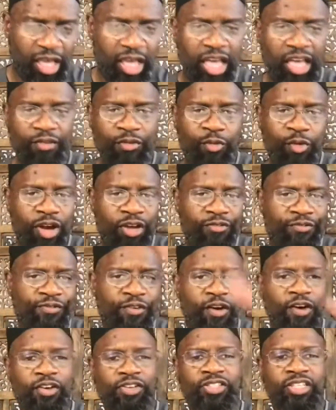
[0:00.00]
If one
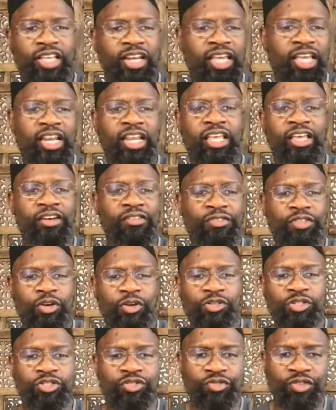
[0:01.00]
falls in any of
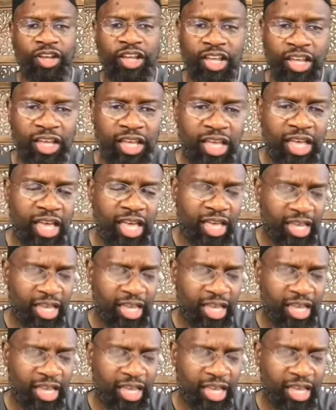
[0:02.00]
those three